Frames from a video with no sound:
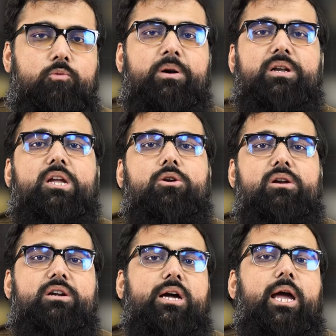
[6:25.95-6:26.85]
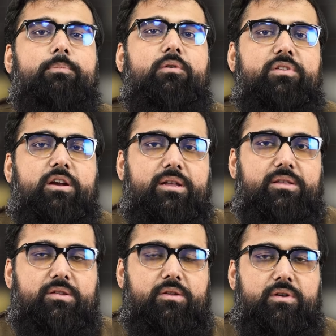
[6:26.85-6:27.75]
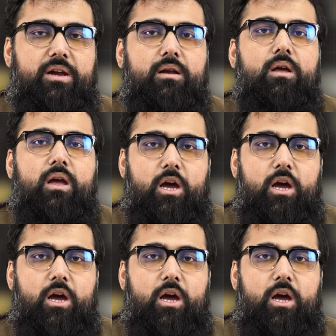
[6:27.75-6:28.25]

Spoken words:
particular type of sentences, right?